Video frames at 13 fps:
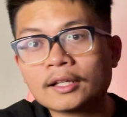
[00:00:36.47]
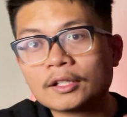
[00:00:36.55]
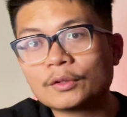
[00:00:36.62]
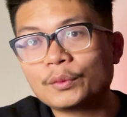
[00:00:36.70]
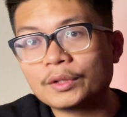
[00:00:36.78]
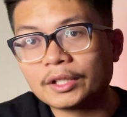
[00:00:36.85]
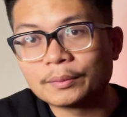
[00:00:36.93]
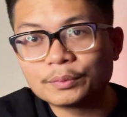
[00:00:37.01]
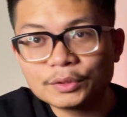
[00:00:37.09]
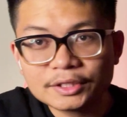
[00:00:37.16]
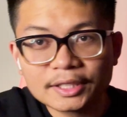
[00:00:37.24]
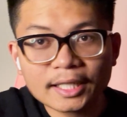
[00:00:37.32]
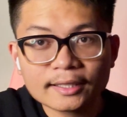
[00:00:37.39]
Really
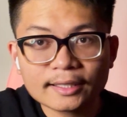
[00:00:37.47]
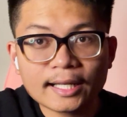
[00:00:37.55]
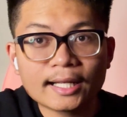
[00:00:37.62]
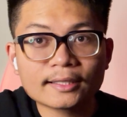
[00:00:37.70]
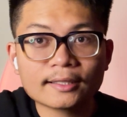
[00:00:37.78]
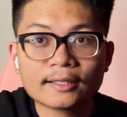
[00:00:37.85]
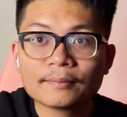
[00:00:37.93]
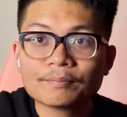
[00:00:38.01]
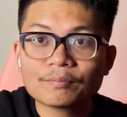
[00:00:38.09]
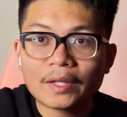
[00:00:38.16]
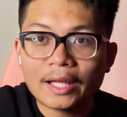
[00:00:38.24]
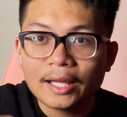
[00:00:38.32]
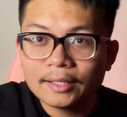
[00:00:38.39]
appreciate that.
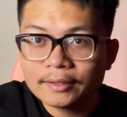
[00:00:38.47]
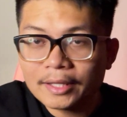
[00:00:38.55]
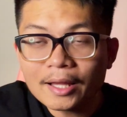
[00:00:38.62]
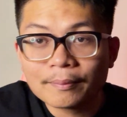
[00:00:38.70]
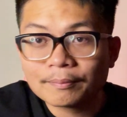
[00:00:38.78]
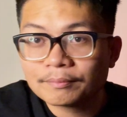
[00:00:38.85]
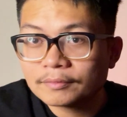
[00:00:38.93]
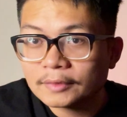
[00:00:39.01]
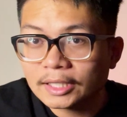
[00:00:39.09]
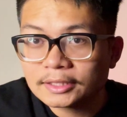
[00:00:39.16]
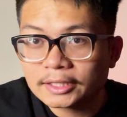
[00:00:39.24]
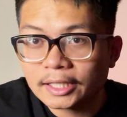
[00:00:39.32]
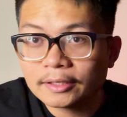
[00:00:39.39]
And yeah, that
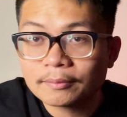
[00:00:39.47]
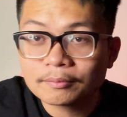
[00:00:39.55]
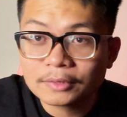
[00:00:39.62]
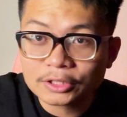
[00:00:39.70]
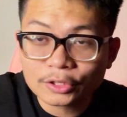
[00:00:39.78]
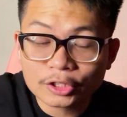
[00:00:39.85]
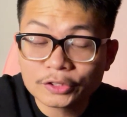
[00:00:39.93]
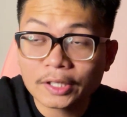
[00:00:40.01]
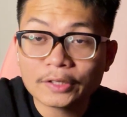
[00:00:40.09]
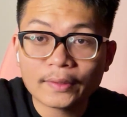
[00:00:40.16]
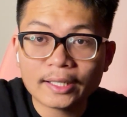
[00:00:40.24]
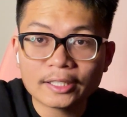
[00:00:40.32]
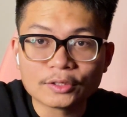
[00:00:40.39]
said, let's go straight
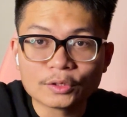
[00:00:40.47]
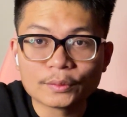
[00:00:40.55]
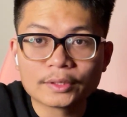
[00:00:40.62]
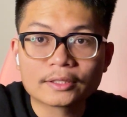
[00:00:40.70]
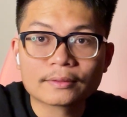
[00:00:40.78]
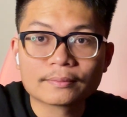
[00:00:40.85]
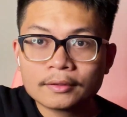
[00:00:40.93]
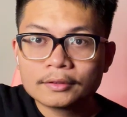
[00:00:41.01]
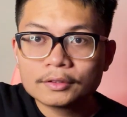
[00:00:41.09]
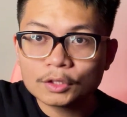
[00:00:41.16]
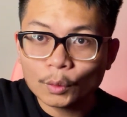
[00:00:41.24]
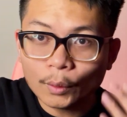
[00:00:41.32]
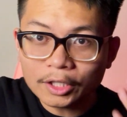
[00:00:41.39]
right into it.
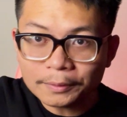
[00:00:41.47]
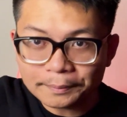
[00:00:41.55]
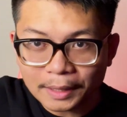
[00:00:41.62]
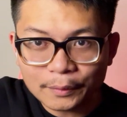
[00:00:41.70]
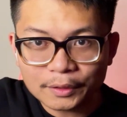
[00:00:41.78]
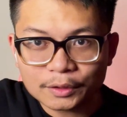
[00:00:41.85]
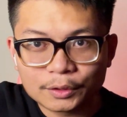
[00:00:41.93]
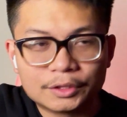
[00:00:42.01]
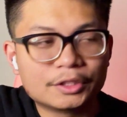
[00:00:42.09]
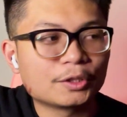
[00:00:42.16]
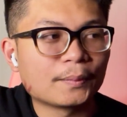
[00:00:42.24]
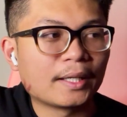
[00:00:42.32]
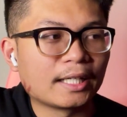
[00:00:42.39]
So what are power chords,
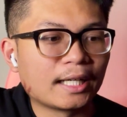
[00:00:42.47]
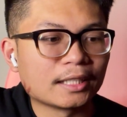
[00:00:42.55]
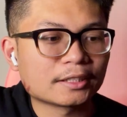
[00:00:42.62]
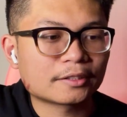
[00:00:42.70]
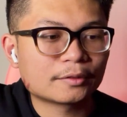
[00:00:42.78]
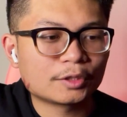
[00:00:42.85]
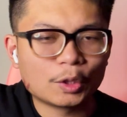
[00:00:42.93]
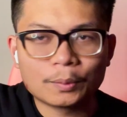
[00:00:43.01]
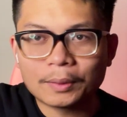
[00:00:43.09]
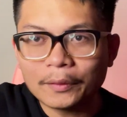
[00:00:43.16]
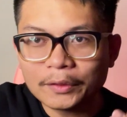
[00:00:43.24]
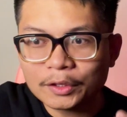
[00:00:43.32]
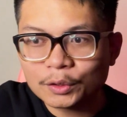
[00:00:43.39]
you might ask? So
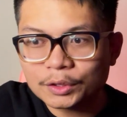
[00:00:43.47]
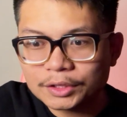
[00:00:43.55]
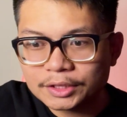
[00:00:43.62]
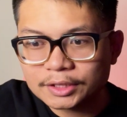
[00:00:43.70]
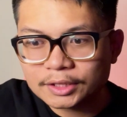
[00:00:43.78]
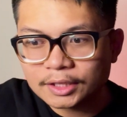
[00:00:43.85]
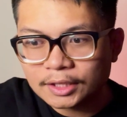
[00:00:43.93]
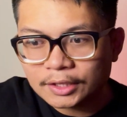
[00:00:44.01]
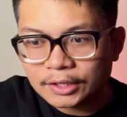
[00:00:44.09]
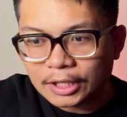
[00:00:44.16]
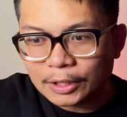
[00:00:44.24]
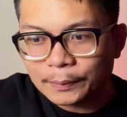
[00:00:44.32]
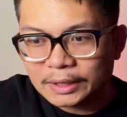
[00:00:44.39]
power chords
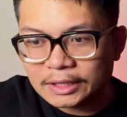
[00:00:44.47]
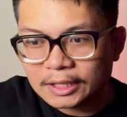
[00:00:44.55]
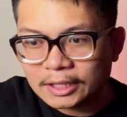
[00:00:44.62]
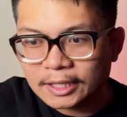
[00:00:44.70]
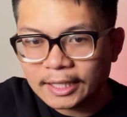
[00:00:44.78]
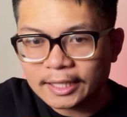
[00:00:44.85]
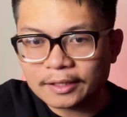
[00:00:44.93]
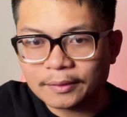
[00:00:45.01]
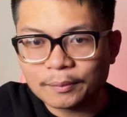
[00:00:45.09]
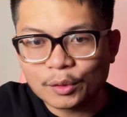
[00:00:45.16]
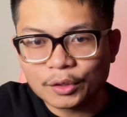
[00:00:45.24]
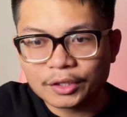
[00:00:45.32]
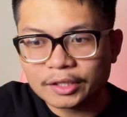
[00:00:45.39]
are basically like a
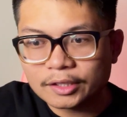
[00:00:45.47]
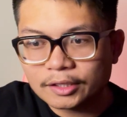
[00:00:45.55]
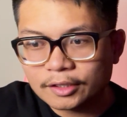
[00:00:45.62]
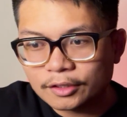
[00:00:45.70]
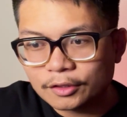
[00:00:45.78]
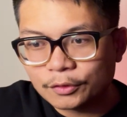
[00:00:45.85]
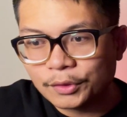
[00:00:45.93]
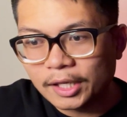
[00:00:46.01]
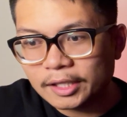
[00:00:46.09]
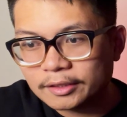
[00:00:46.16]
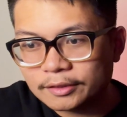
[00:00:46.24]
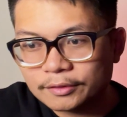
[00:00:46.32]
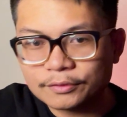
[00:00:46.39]
more
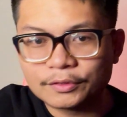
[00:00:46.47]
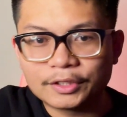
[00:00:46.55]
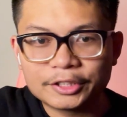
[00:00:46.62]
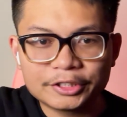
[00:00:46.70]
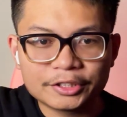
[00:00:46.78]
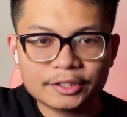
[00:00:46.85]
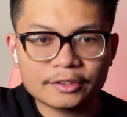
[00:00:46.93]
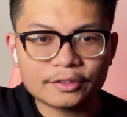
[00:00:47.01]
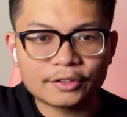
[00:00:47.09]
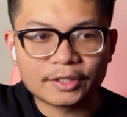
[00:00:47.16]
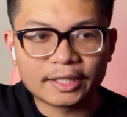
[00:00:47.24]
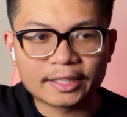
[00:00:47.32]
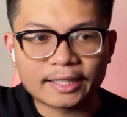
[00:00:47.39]
rock version, or
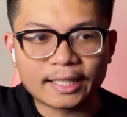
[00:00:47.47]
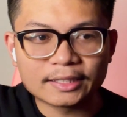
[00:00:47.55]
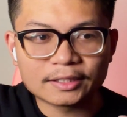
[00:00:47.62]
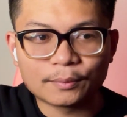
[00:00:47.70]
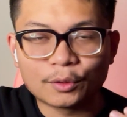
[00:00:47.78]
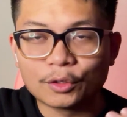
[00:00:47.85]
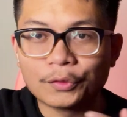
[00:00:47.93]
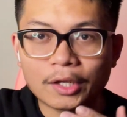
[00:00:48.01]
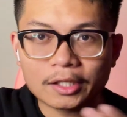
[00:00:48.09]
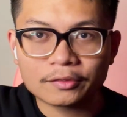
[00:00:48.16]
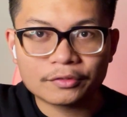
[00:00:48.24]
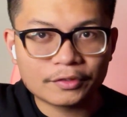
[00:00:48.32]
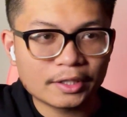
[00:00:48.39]
like has a more
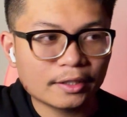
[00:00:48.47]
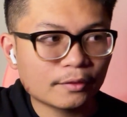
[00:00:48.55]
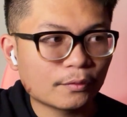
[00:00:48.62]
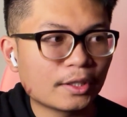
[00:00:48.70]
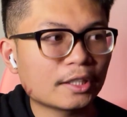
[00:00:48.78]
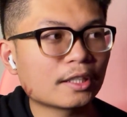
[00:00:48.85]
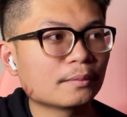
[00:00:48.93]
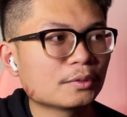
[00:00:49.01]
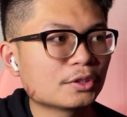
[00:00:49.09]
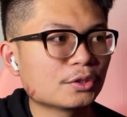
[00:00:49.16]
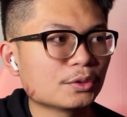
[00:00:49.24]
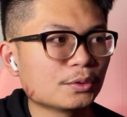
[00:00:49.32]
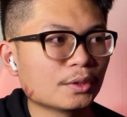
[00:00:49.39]
rock feel when it comes
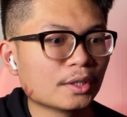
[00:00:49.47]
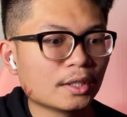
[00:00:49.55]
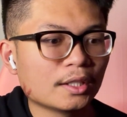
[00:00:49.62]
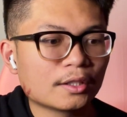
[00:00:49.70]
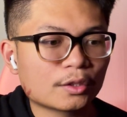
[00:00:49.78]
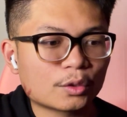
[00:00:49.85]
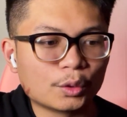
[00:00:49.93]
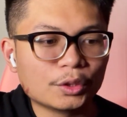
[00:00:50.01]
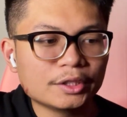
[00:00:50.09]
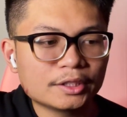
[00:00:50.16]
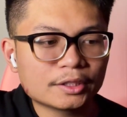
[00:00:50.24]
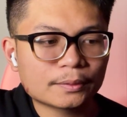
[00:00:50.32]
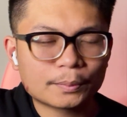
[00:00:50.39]
to
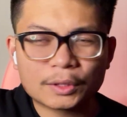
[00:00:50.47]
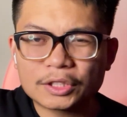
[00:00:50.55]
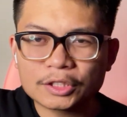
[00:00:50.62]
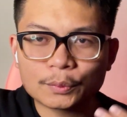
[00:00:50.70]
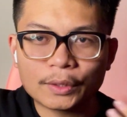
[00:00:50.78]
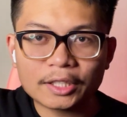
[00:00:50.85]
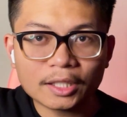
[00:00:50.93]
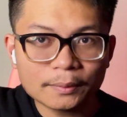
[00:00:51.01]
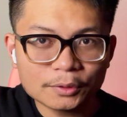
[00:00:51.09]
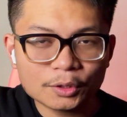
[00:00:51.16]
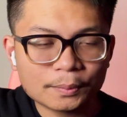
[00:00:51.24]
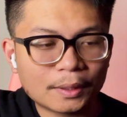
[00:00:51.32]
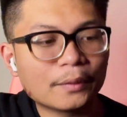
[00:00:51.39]
chords, because when it comes
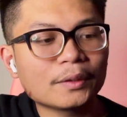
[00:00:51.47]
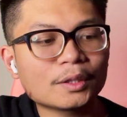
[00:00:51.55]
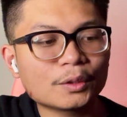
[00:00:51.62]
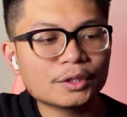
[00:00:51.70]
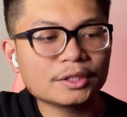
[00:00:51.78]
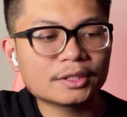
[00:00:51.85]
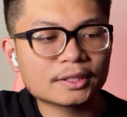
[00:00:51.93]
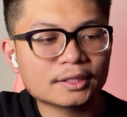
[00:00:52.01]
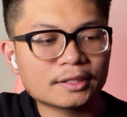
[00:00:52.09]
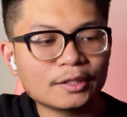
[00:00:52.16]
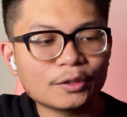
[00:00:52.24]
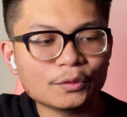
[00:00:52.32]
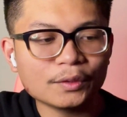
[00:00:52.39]
to power chords, they
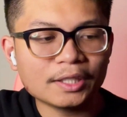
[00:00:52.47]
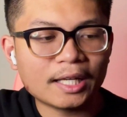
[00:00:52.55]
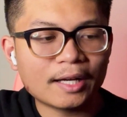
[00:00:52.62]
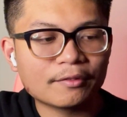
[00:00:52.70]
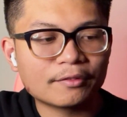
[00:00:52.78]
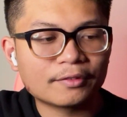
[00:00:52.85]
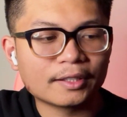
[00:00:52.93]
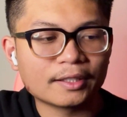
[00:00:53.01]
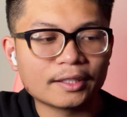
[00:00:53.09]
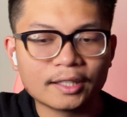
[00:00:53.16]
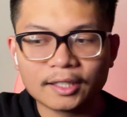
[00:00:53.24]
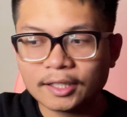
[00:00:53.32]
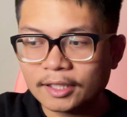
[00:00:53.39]
don't really have
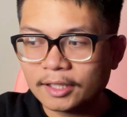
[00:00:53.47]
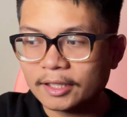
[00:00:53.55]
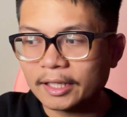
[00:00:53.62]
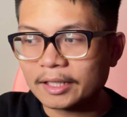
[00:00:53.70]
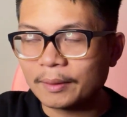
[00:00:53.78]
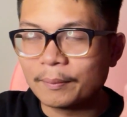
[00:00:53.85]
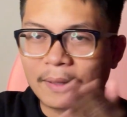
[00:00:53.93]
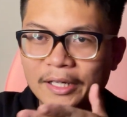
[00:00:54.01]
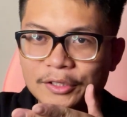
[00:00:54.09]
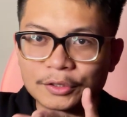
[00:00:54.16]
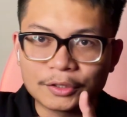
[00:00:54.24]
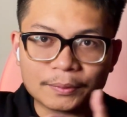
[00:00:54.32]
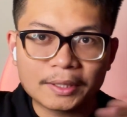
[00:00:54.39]
like a minor
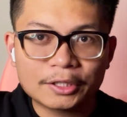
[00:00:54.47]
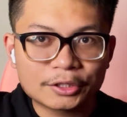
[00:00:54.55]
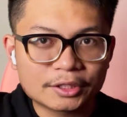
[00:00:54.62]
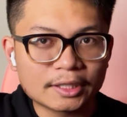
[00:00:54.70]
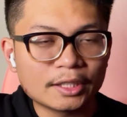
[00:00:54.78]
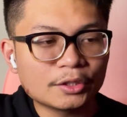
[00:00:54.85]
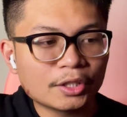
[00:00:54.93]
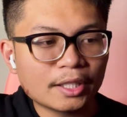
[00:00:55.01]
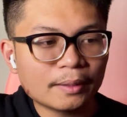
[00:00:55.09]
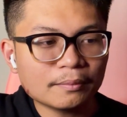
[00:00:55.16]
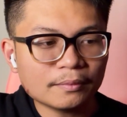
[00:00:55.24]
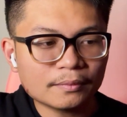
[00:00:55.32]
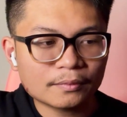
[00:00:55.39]
or major side to them.